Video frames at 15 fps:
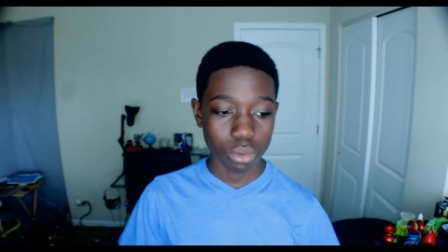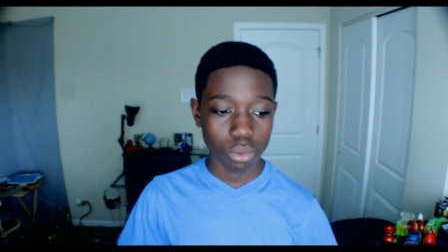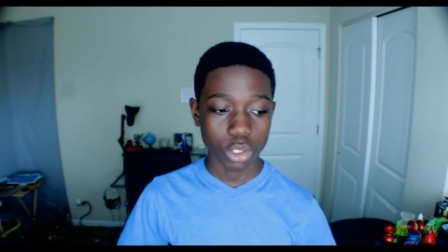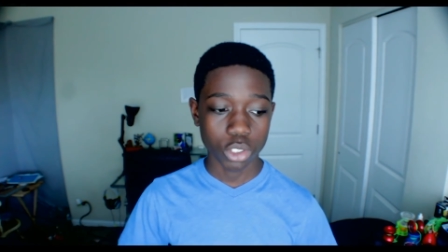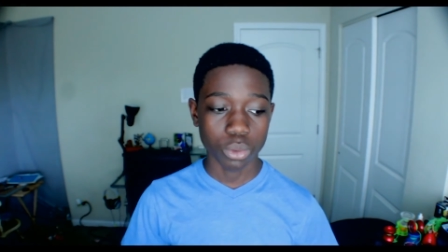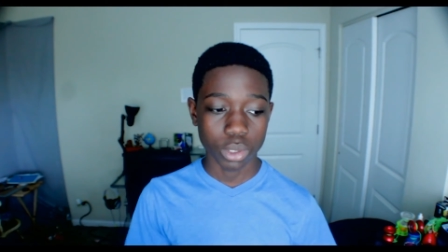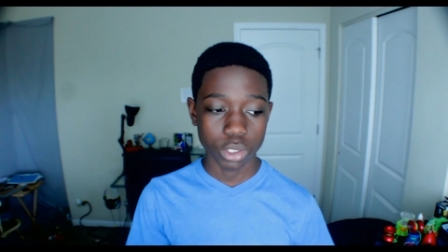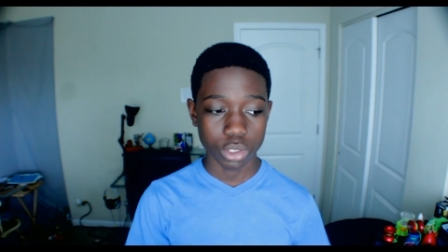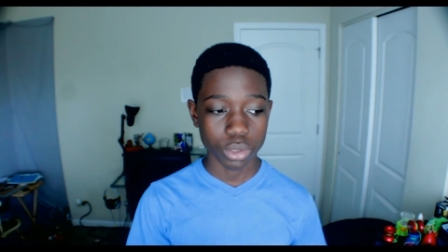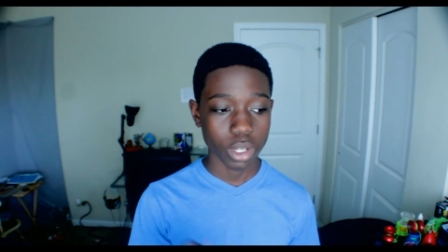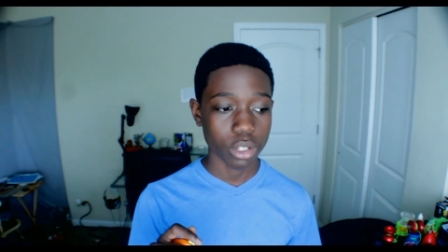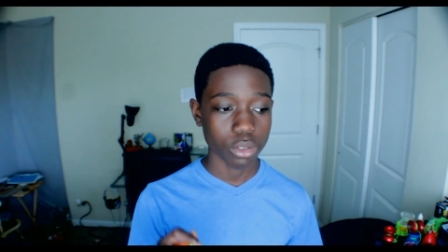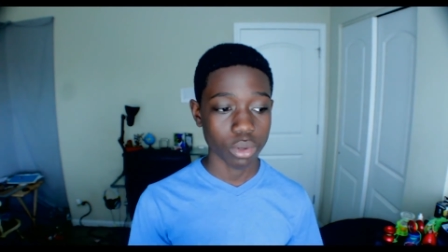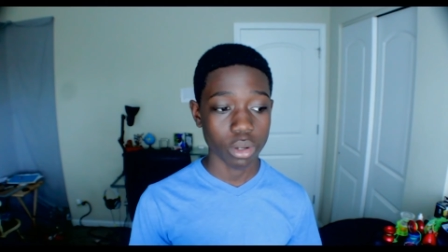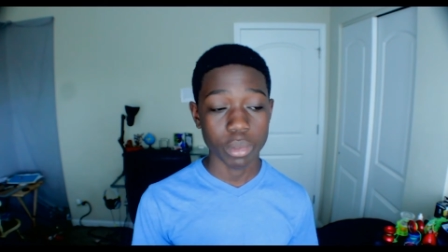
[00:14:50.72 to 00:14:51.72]
which ones you
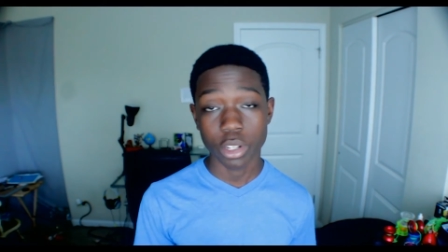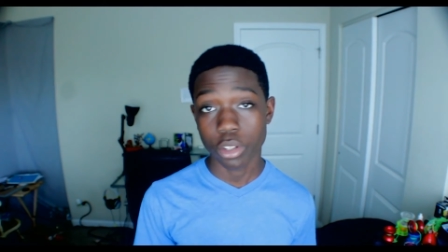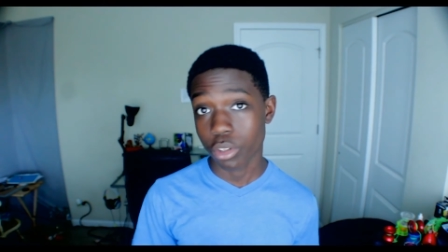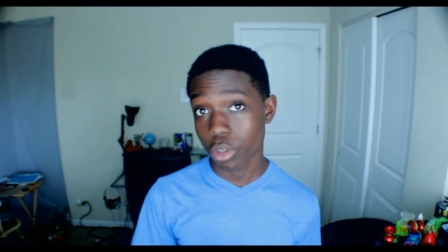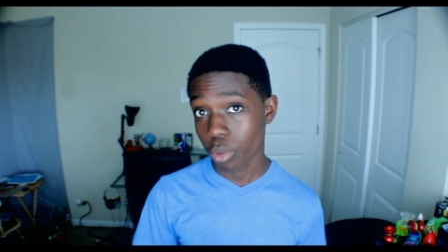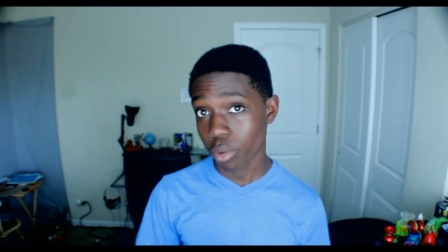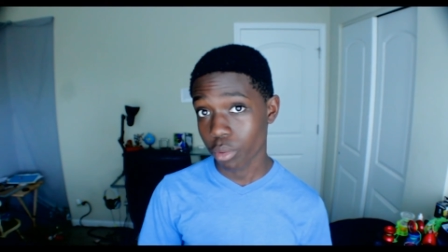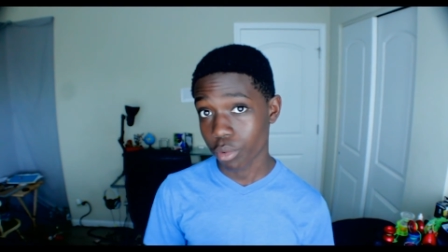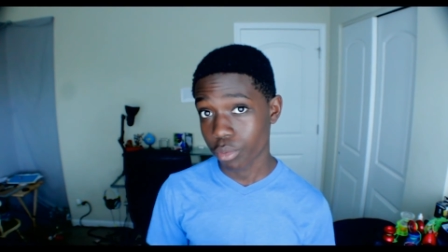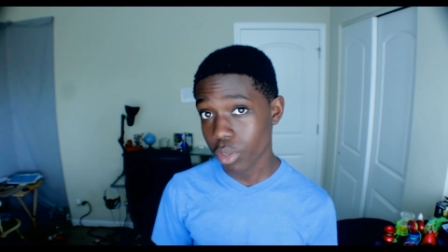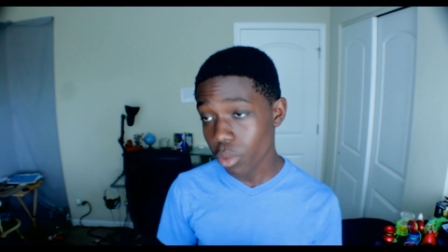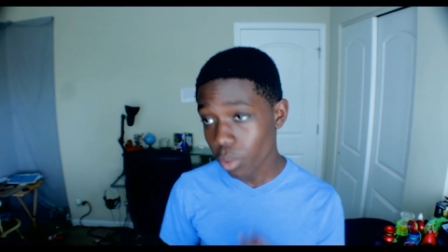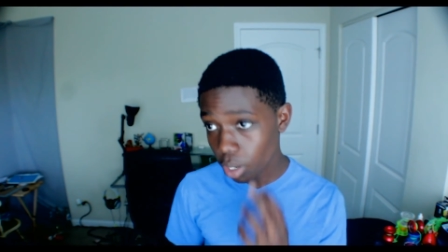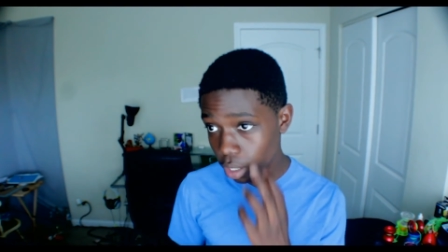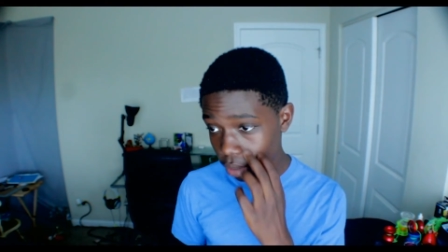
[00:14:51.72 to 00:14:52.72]
guys want me to do a
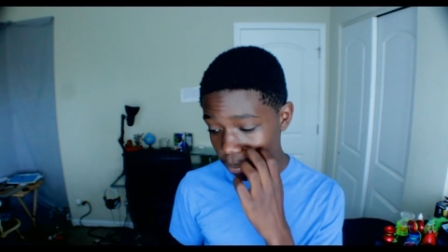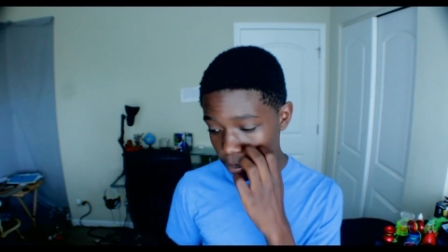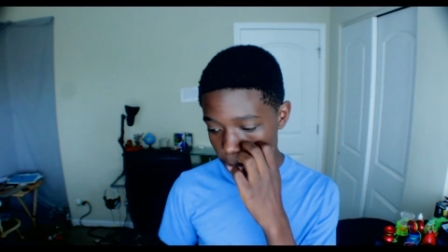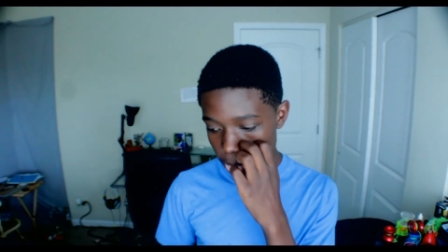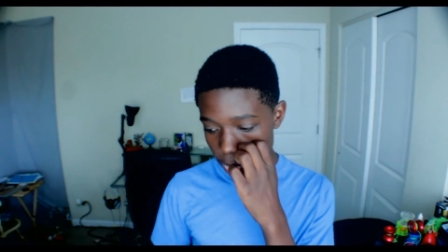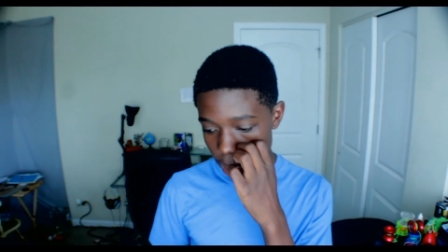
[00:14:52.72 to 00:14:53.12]
review on.